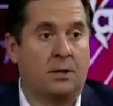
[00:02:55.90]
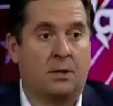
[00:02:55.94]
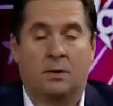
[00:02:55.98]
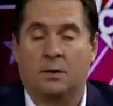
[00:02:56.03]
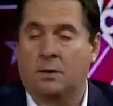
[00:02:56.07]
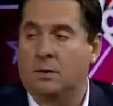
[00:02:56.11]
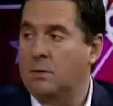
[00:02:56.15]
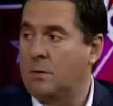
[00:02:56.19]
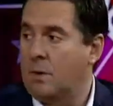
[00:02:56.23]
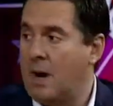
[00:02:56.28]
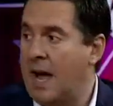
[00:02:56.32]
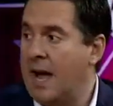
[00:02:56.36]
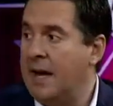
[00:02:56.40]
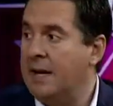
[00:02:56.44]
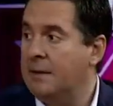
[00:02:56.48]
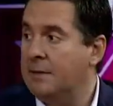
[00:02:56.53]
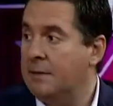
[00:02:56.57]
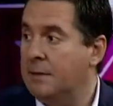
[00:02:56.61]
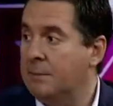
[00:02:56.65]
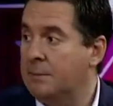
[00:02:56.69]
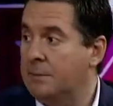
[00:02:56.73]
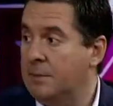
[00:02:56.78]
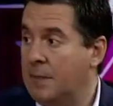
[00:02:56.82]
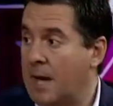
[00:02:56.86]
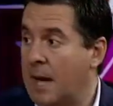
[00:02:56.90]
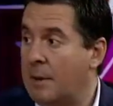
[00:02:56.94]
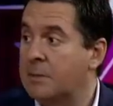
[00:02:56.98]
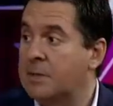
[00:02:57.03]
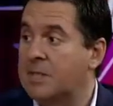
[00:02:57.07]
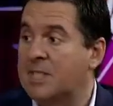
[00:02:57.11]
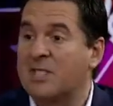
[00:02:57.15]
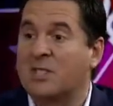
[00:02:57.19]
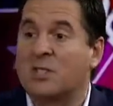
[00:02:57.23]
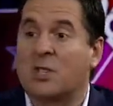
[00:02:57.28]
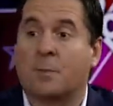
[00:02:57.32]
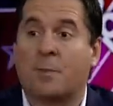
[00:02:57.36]
right? That was
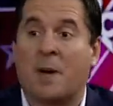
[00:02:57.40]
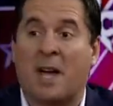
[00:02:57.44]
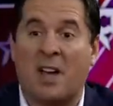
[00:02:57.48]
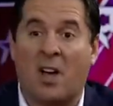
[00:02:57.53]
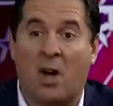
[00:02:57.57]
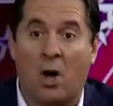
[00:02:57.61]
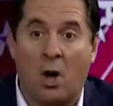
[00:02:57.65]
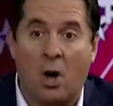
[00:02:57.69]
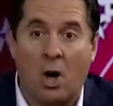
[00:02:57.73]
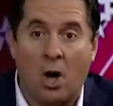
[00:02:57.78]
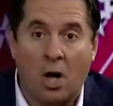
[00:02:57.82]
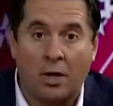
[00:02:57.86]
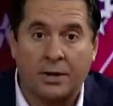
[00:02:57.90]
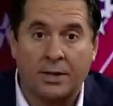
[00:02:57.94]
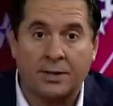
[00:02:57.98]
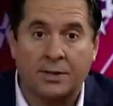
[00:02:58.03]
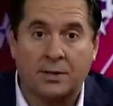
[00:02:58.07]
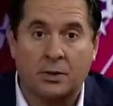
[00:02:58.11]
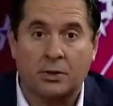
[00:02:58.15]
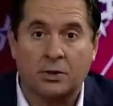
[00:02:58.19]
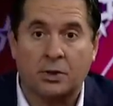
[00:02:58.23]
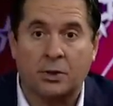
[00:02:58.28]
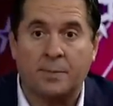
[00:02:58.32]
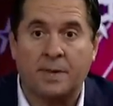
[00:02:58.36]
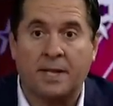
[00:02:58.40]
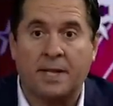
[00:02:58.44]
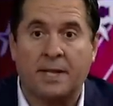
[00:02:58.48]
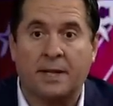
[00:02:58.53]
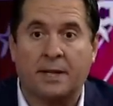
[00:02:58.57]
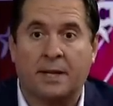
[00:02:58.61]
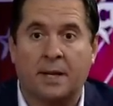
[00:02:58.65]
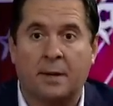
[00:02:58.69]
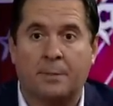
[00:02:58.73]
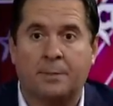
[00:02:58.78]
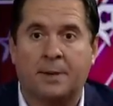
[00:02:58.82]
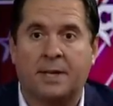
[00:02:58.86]
censored by all the social media
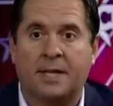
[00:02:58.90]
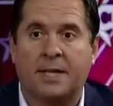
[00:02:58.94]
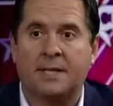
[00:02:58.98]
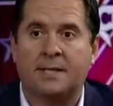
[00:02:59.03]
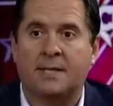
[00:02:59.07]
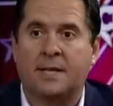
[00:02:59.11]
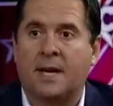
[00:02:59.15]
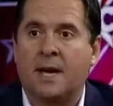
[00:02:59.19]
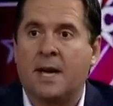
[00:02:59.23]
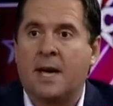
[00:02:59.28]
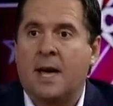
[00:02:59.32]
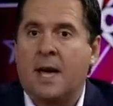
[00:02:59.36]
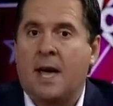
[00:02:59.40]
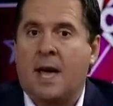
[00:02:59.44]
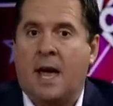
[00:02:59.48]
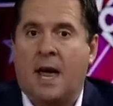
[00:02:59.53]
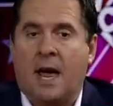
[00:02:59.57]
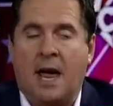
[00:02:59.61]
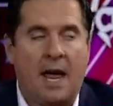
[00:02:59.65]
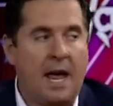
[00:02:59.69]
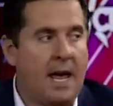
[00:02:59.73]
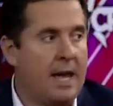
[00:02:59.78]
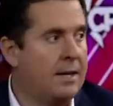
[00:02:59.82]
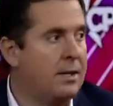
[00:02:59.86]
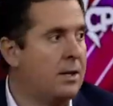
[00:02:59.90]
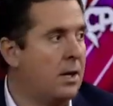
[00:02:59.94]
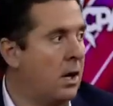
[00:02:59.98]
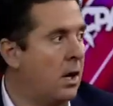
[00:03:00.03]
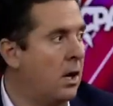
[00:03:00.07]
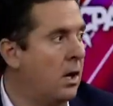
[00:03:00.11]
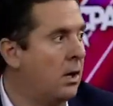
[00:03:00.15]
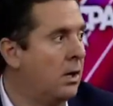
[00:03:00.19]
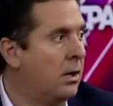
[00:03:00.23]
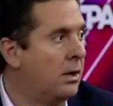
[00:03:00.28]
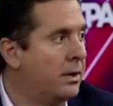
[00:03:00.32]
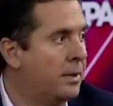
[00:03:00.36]
companies and
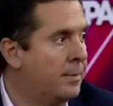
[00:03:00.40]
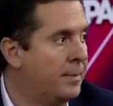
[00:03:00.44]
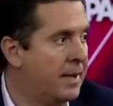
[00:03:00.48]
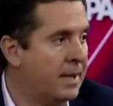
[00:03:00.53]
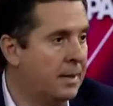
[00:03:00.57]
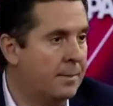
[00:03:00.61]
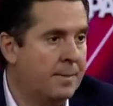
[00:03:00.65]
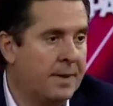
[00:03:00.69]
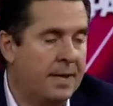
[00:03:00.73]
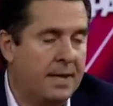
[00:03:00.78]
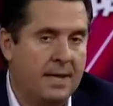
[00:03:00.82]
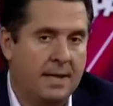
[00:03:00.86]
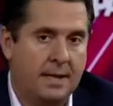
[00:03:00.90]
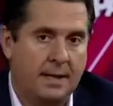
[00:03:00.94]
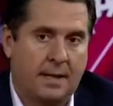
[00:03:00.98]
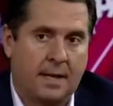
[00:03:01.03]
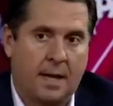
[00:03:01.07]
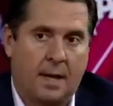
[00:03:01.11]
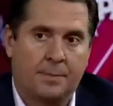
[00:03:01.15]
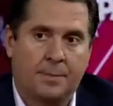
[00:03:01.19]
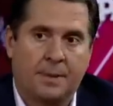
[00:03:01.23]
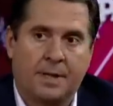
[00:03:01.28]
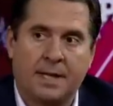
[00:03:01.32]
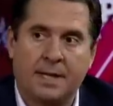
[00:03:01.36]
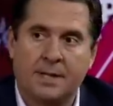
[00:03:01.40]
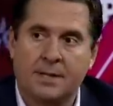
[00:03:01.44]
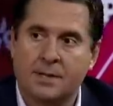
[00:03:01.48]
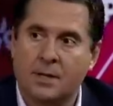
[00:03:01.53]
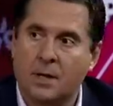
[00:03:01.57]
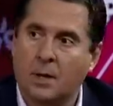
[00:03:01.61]
all the big media companies. So